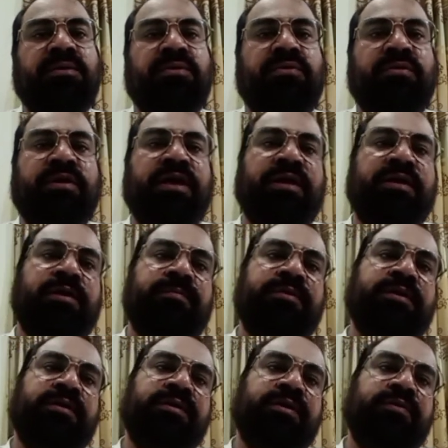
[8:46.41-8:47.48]
to get
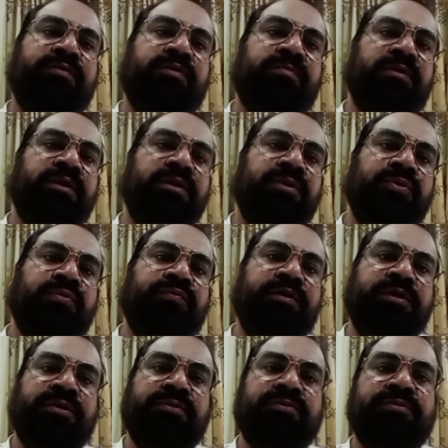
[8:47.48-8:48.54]
updated with my new
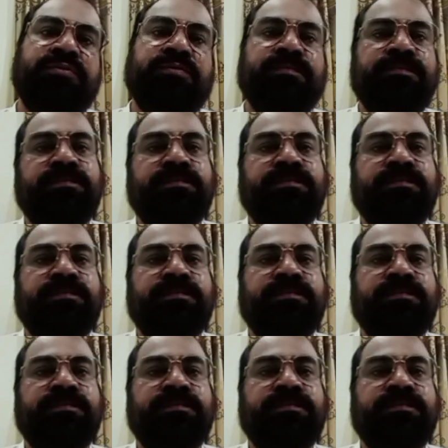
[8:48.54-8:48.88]
videos.